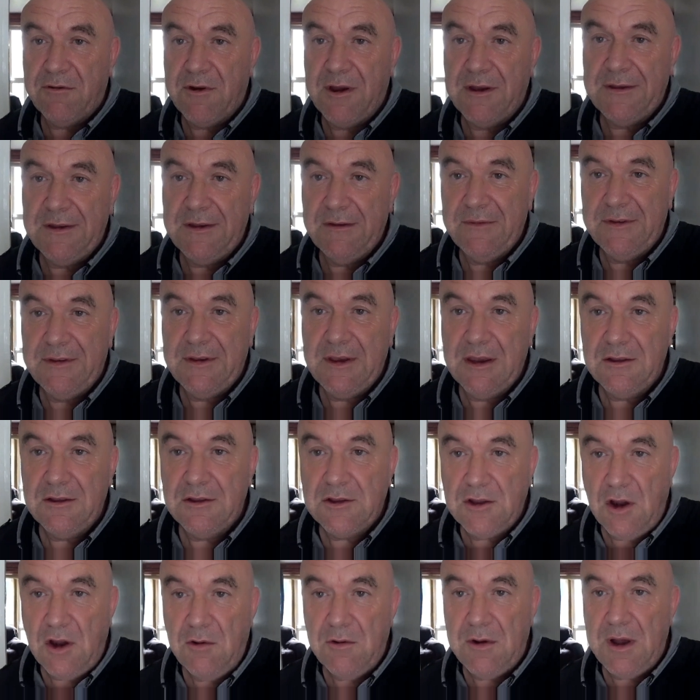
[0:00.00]
creativity
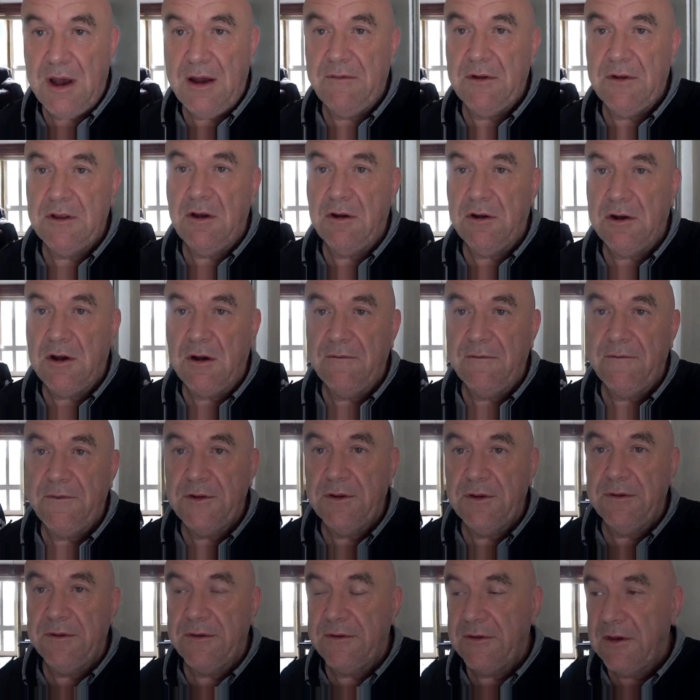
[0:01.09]
and don't have a lot of
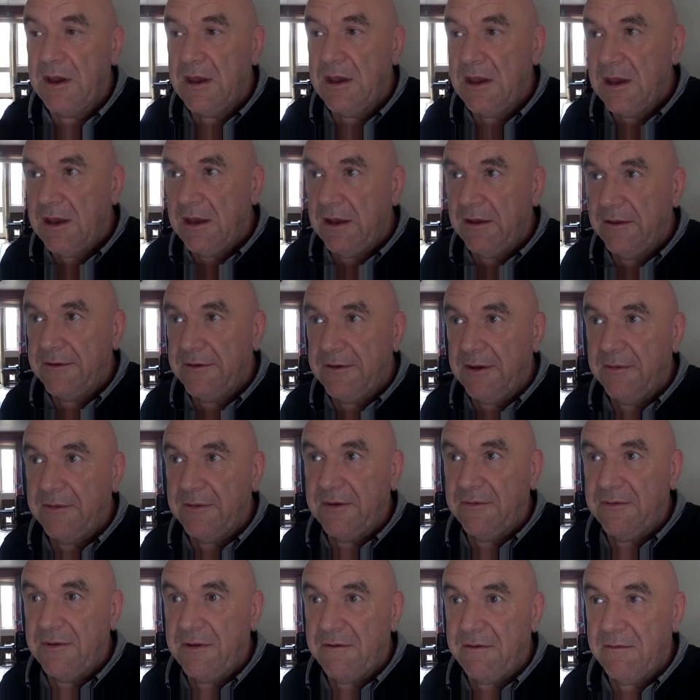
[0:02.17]
confidence in
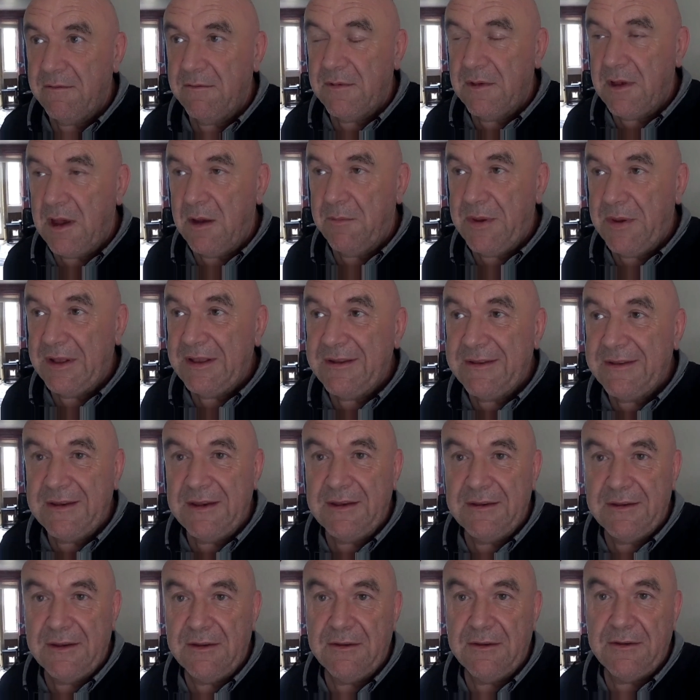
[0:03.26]
terms of their
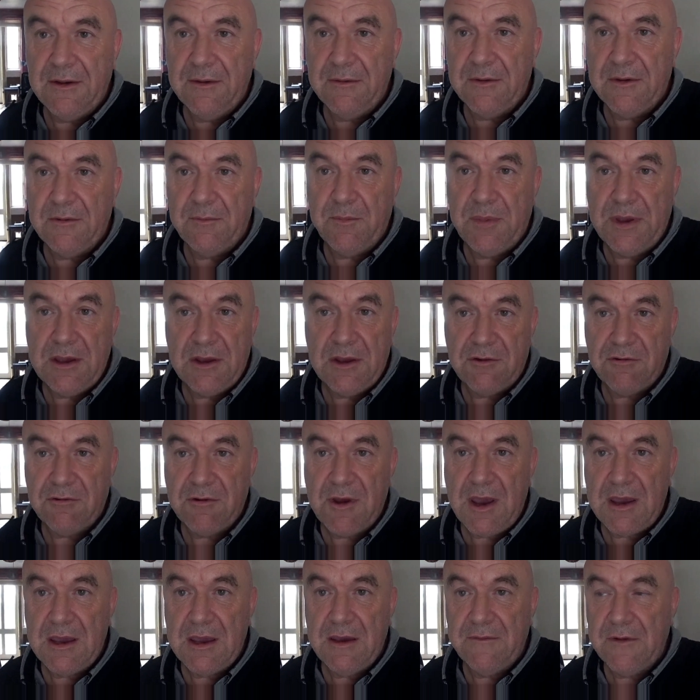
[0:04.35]
abilities in terms of being
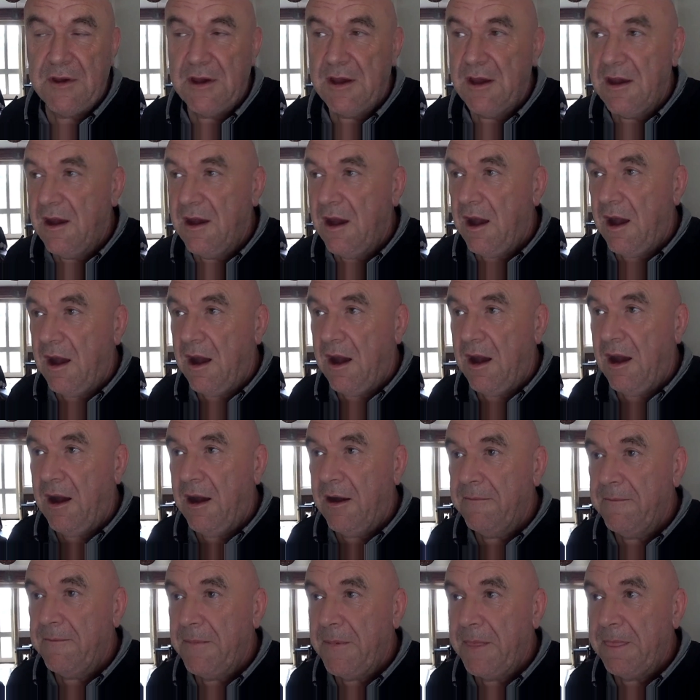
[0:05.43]
creative.
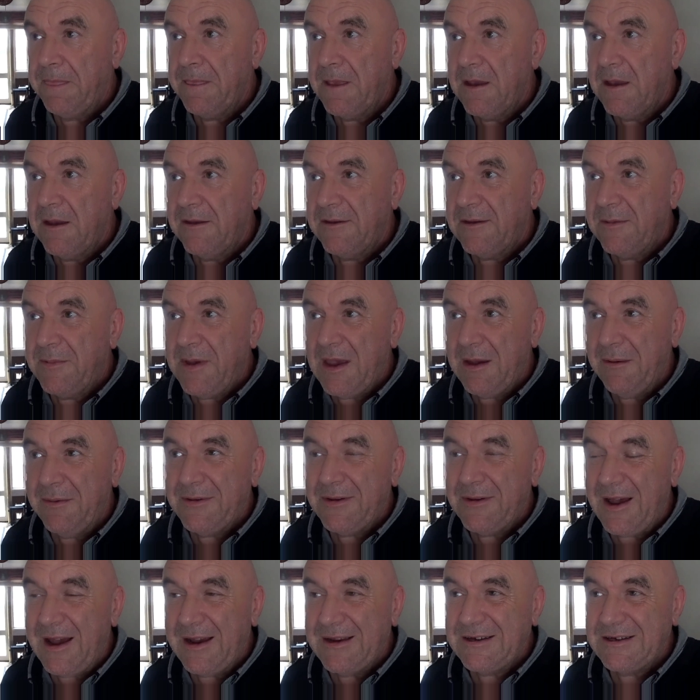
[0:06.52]
Um, to be able
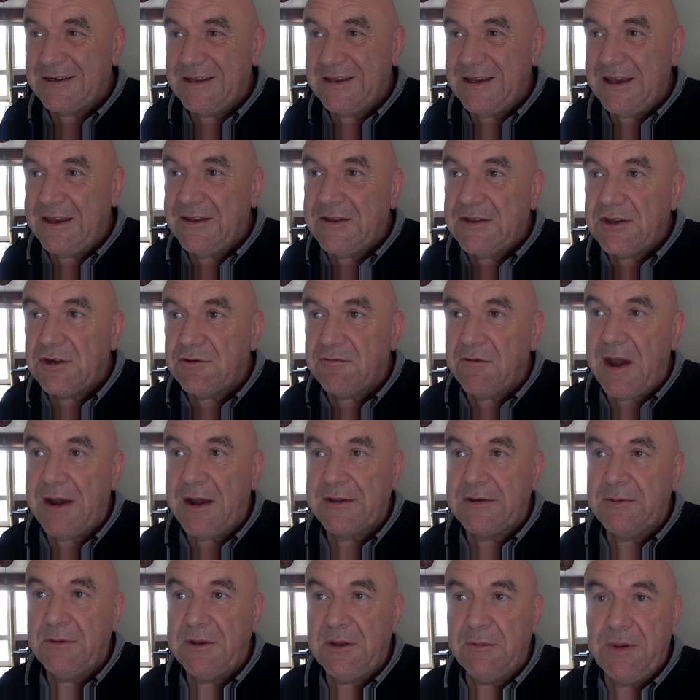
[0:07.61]
to actually
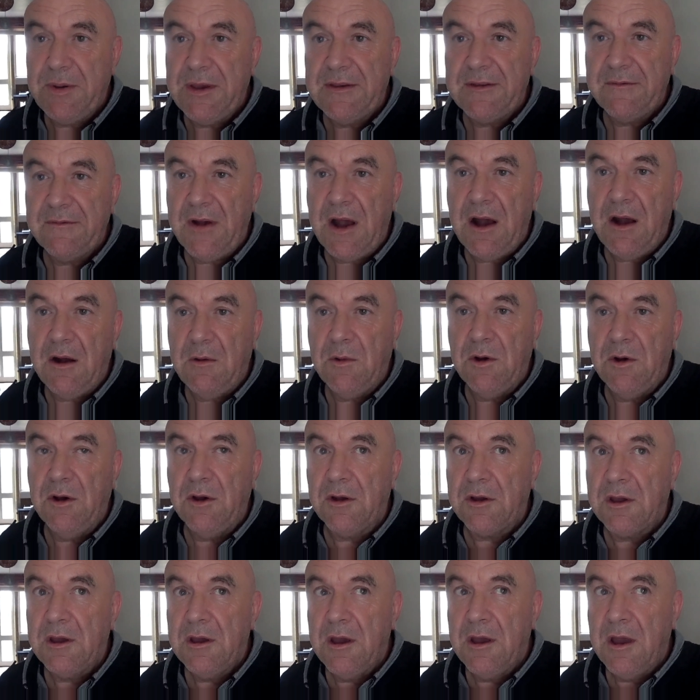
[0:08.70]
interact with a piece of
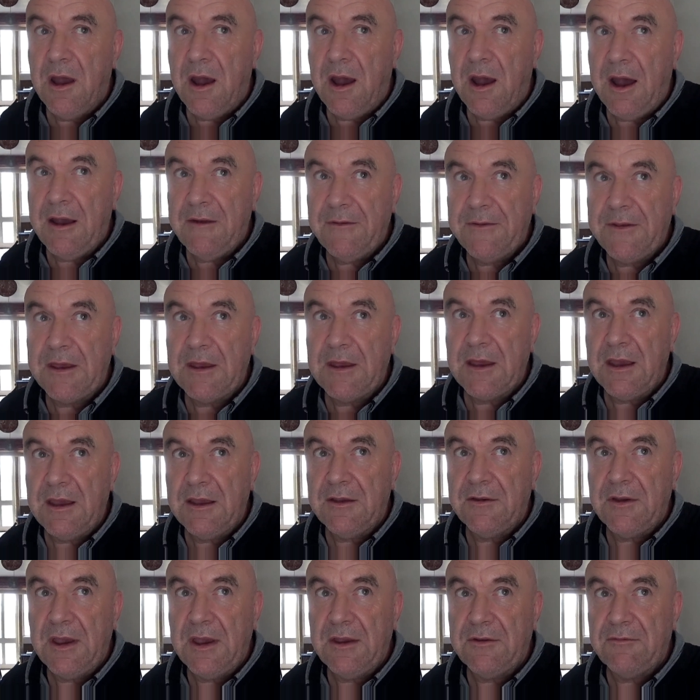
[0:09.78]
artwork I think
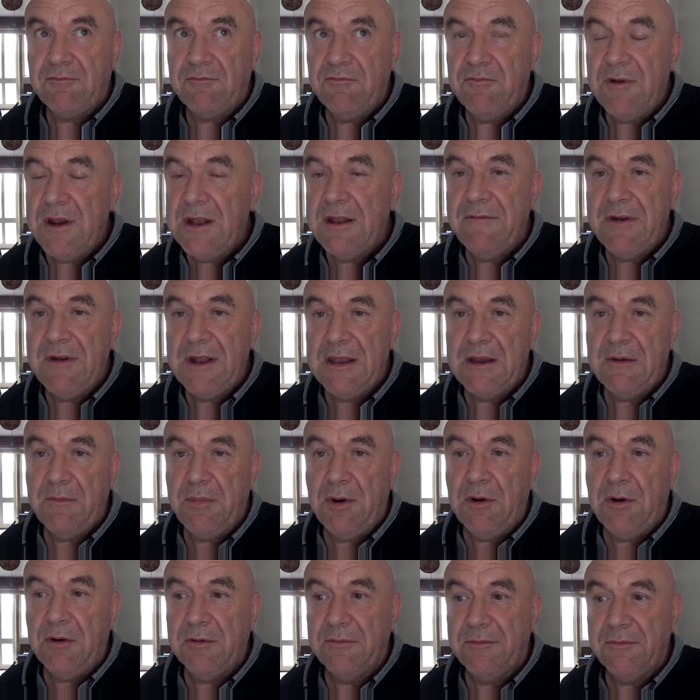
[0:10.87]
is, is really, really
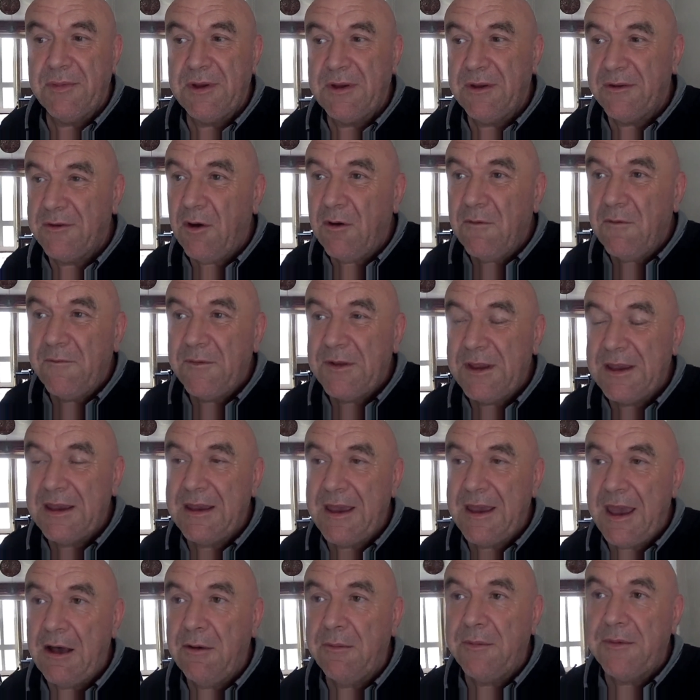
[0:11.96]
important because hopefully
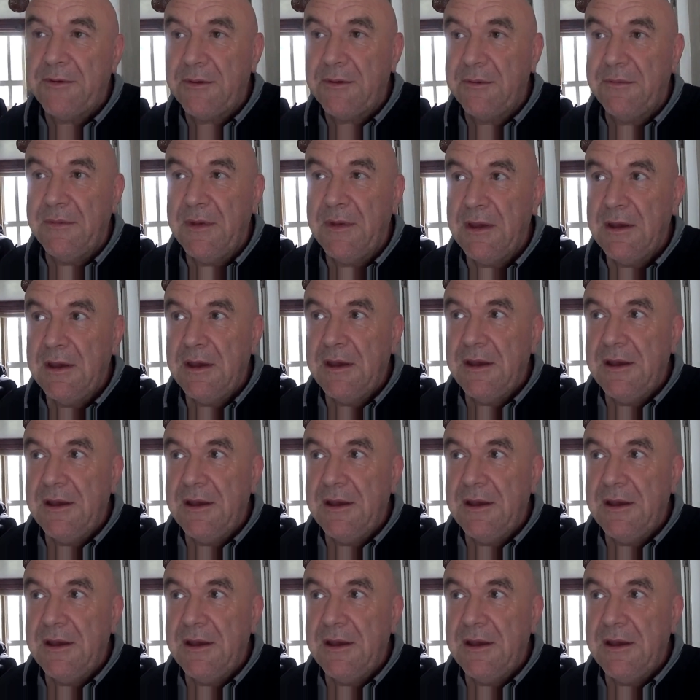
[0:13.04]
it helps them